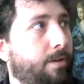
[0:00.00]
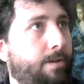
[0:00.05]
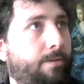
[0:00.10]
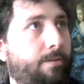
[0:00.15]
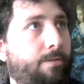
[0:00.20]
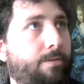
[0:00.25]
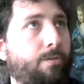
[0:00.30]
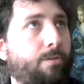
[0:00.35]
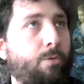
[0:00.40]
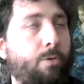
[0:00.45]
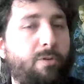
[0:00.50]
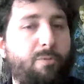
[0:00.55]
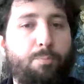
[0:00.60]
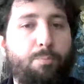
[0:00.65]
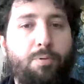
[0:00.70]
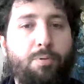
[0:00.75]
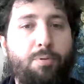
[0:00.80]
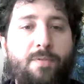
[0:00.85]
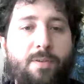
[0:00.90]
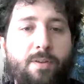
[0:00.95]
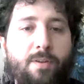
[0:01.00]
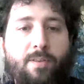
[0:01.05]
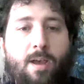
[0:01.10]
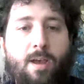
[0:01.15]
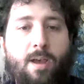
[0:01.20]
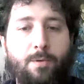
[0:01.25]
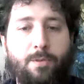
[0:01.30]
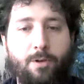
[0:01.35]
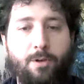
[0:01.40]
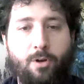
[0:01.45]
sort of preface that
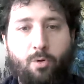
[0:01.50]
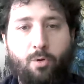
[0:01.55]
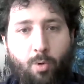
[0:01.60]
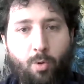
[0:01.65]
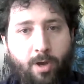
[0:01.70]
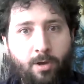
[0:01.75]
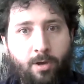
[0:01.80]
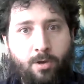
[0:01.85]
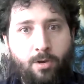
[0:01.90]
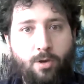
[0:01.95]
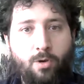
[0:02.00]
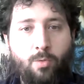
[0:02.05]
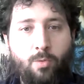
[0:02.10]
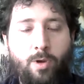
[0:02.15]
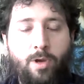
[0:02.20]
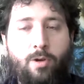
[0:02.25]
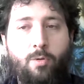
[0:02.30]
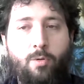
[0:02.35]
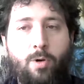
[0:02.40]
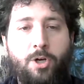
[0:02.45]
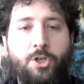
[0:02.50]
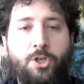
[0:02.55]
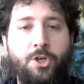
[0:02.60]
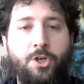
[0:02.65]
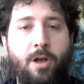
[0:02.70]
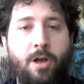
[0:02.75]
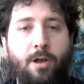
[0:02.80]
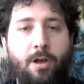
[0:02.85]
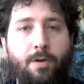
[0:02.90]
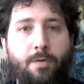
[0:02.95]
with a quick question
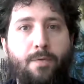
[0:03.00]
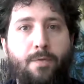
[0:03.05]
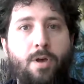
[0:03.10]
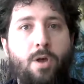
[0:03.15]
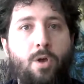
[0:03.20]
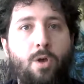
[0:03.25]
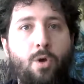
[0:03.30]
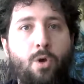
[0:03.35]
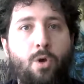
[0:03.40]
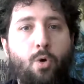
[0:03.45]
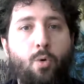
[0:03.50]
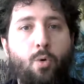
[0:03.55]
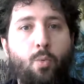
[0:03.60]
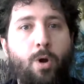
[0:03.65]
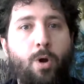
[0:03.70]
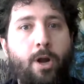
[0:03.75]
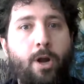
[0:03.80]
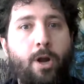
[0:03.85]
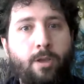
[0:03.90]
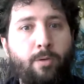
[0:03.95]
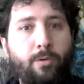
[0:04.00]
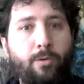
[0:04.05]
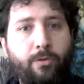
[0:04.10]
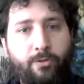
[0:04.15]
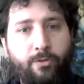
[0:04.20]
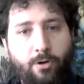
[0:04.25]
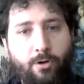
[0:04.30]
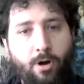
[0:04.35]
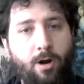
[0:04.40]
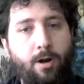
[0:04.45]
of where do you
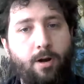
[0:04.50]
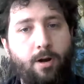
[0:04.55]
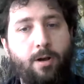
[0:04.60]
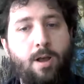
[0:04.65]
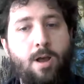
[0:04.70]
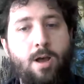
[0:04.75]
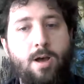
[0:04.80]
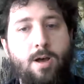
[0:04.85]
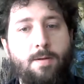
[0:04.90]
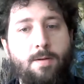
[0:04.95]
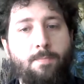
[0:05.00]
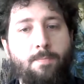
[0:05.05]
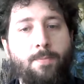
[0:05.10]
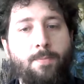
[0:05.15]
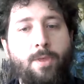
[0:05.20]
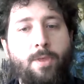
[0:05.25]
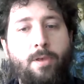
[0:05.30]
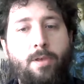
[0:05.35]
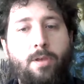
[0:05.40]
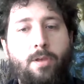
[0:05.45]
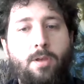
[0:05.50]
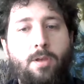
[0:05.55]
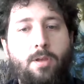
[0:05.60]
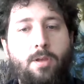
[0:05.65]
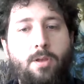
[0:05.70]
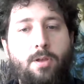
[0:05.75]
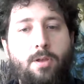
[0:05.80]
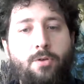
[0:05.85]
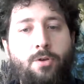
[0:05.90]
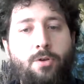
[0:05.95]
start?
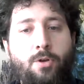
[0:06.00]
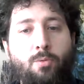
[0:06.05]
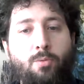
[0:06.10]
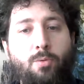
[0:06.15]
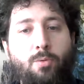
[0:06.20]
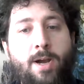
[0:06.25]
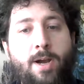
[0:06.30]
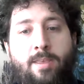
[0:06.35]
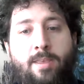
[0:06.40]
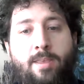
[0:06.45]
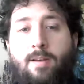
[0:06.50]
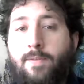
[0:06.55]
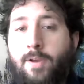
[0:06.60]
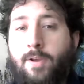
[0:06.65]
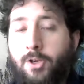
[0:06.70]
Do you write the adventure